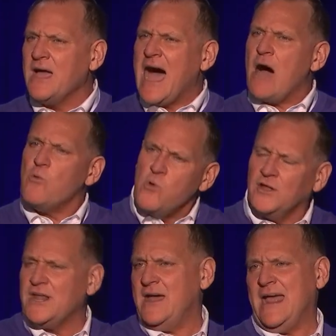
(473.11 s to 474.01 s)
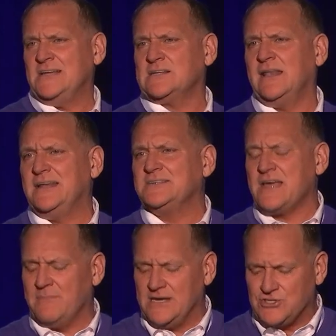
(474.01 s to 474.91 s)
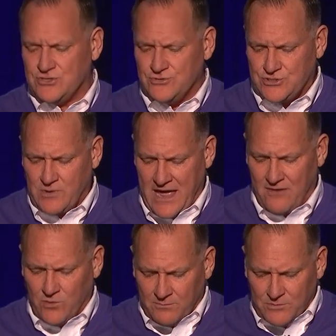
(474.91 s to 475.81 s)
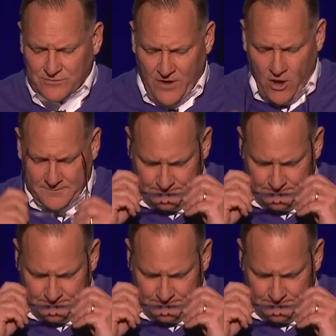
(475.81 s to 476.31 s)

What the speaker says: I will not ask ladies how many shoes you have. We'll move on.